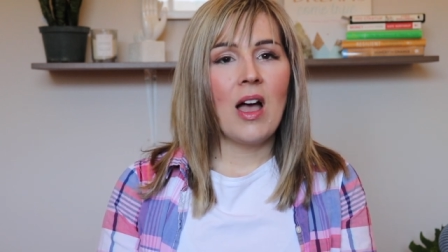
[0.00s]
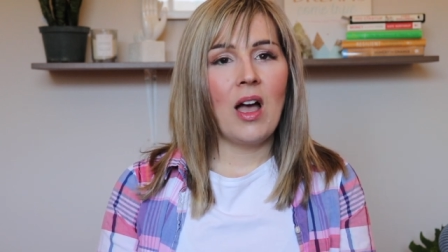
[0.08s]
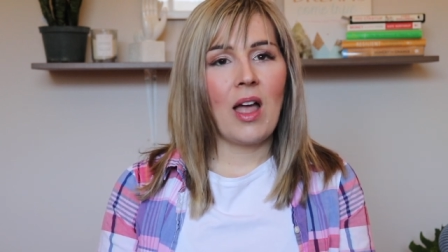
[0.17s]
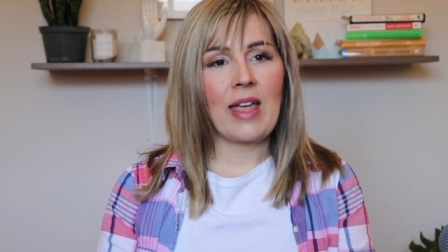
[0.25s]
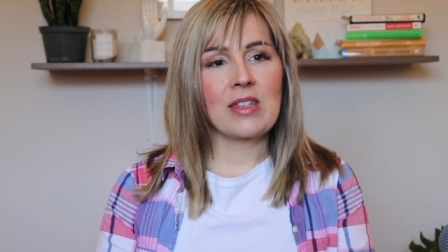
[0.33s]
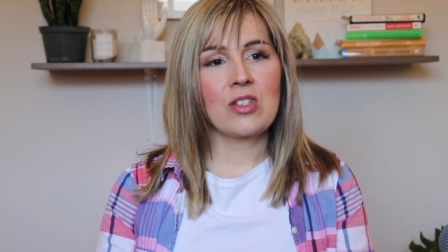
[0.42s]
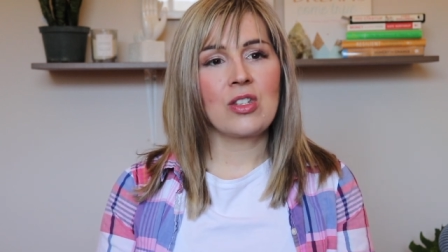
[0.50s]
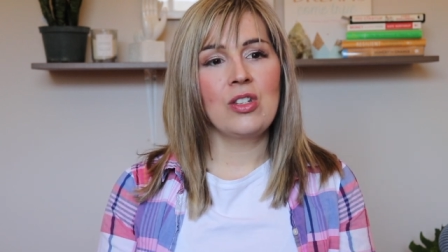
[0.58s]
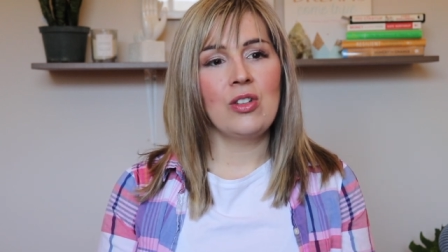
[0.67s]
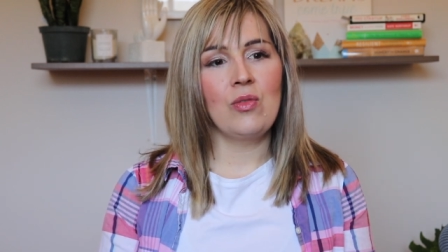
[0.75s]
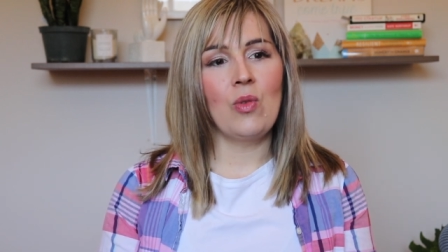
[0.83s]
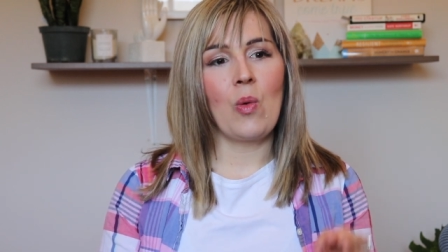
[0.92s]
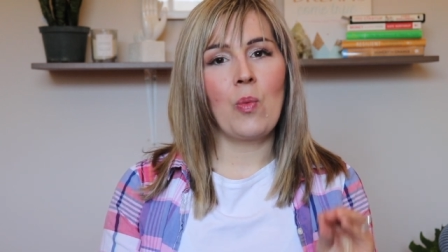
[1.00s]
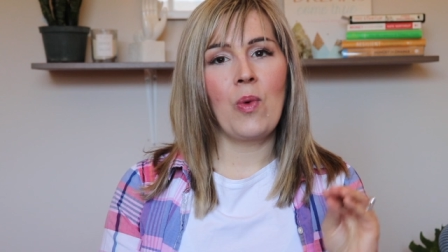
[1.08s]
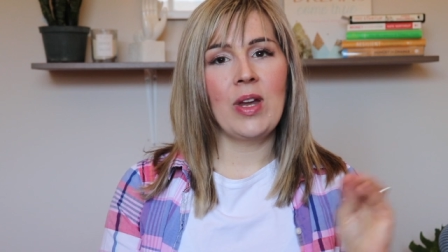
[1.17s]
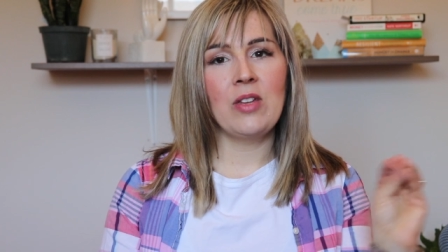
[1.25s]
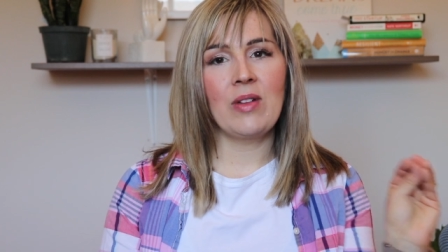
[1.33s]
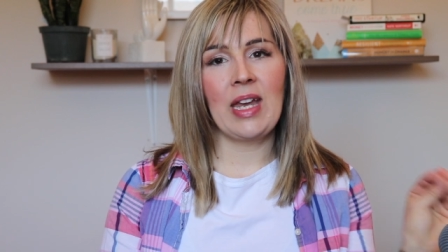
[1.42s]
as to
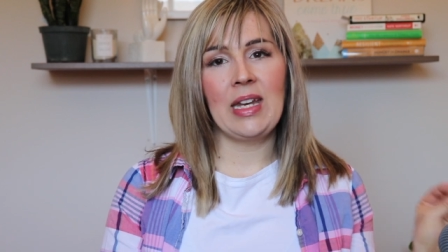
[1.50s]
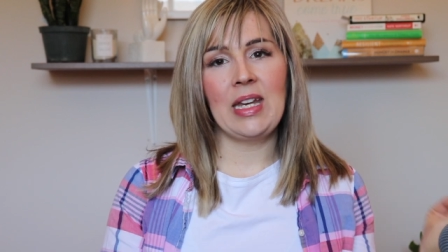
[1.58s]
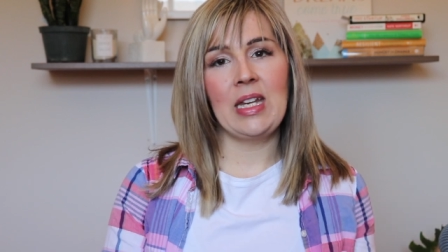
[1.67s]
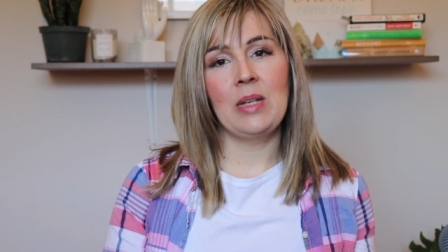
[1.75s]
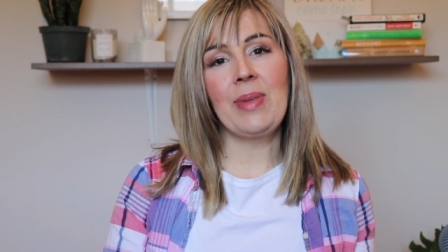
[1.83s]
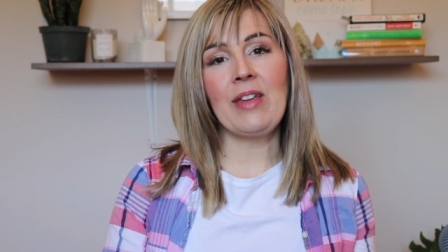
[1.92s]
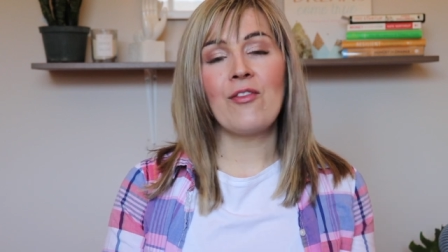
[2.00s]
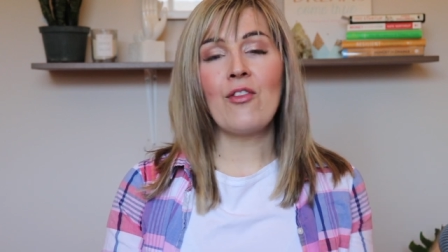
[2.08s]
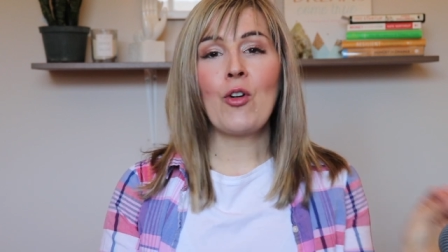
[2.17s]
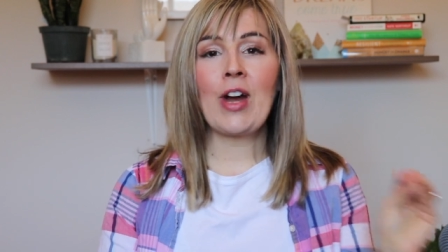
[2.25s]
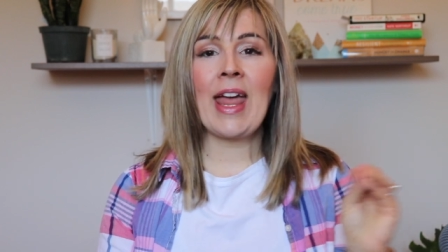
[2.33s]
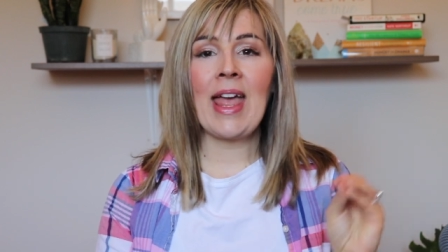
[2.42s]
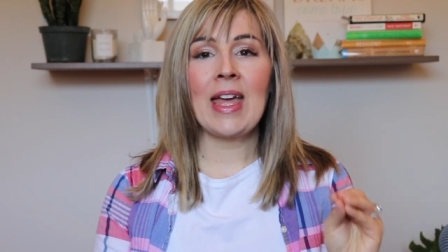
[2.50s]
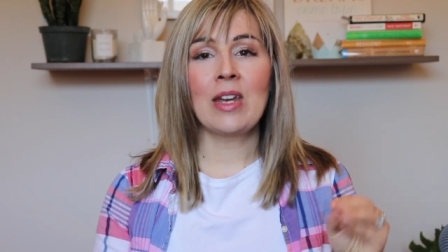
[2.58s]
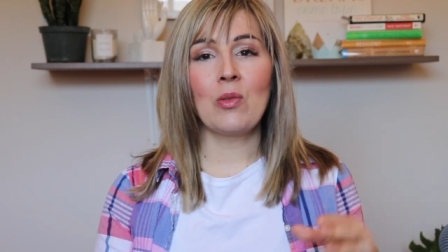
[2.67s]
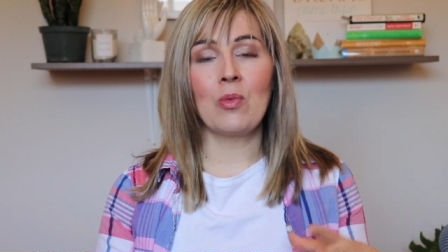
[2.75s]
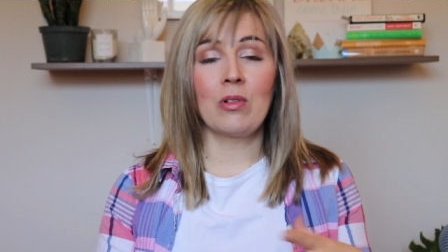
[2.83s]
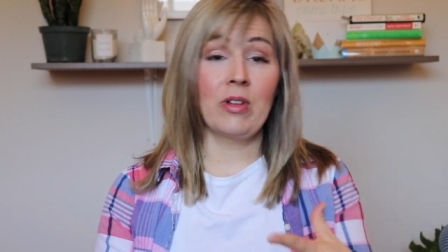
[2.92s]
what you can eat beforehand,
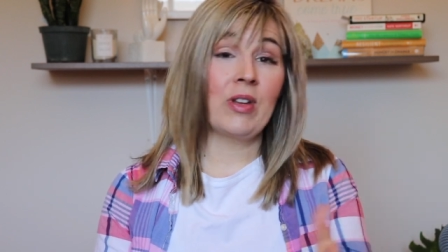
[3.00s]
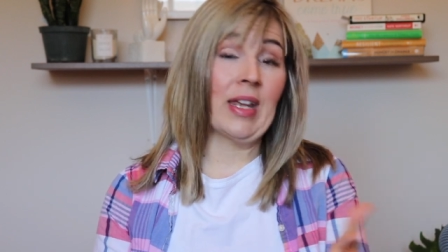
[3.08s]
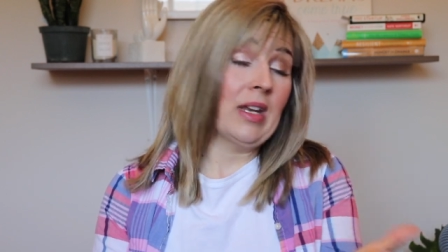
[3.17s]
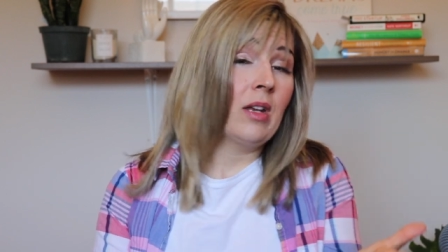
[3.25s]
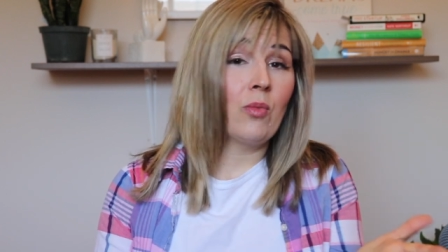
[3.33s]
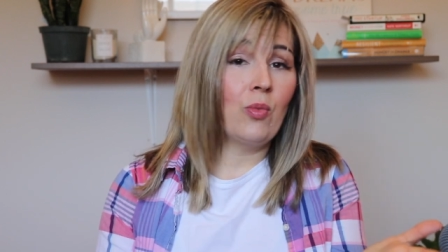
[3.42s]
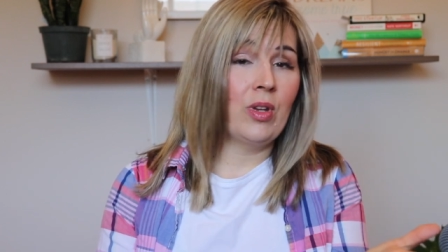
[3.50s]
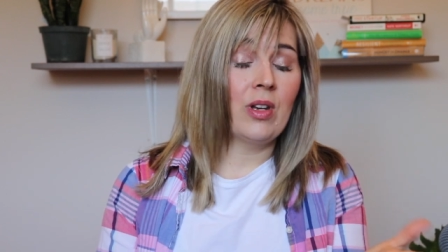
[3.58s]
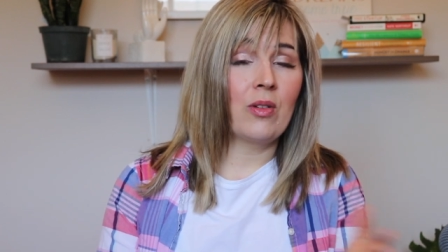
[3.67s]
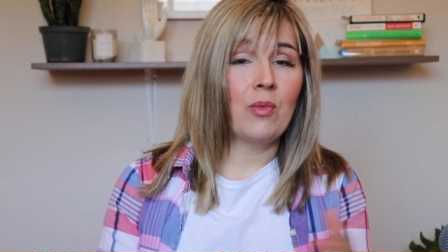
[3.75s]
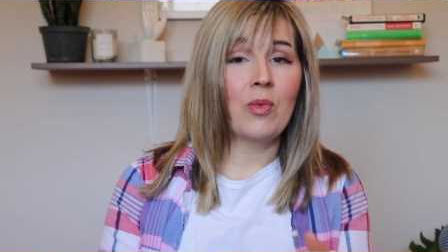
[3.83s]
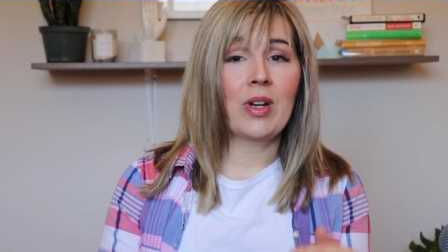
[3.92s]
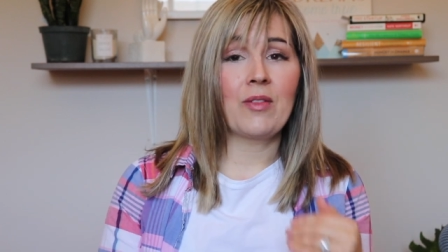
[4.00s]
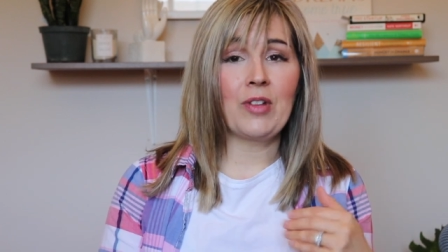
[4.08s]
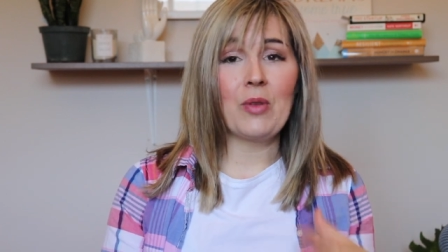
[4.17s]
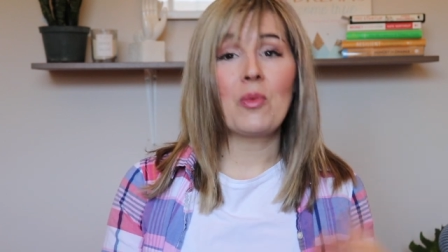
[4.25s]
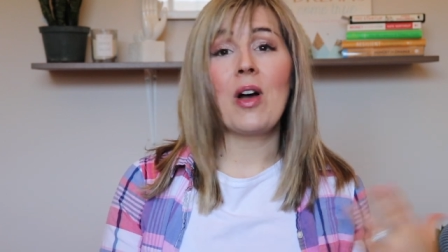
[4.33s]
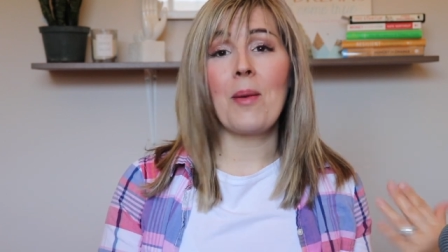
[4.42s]
what you can eat, you know, whatever
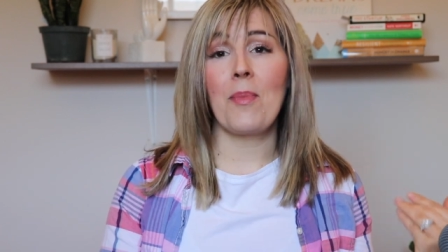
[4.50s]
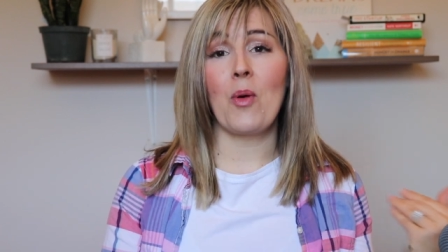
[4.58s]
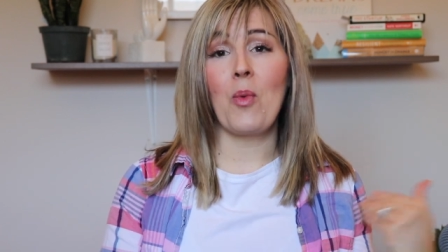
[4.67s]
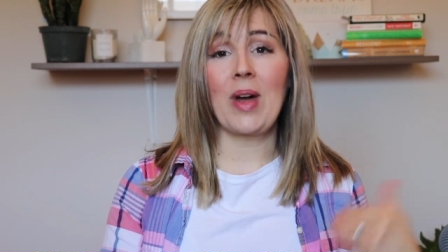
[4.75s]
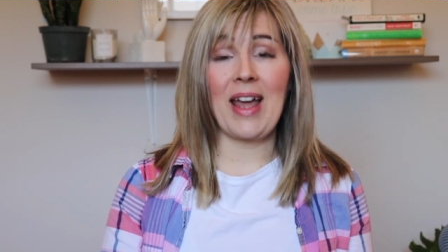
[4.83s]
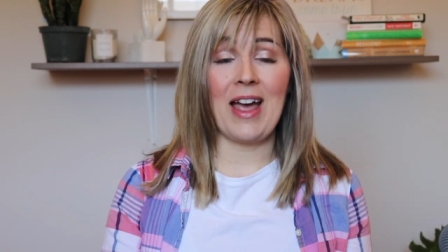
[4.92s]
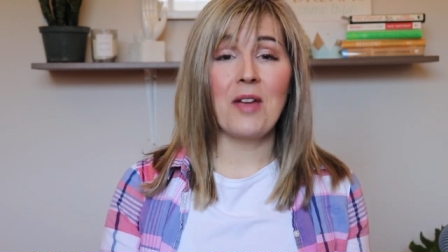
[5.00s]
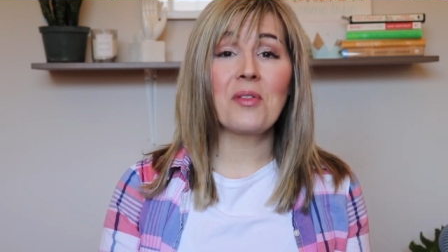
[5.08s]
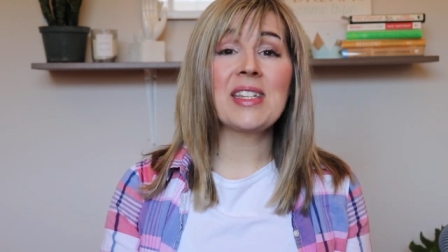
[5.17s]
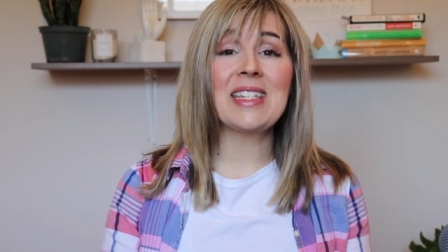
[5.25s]
you want, but what I was